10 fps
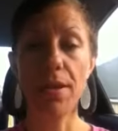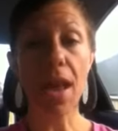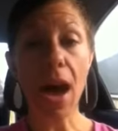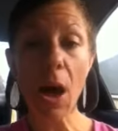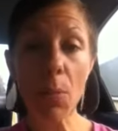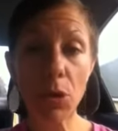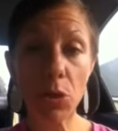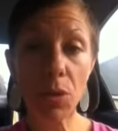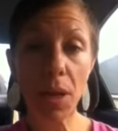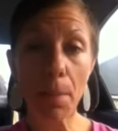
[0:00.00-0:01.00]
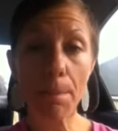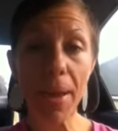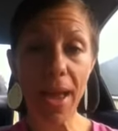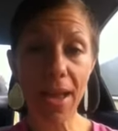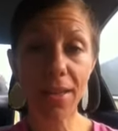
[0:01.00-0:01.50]
Now, how much you get
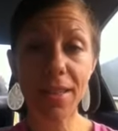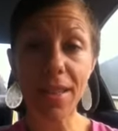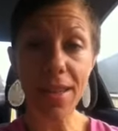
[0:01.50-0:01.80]
paid to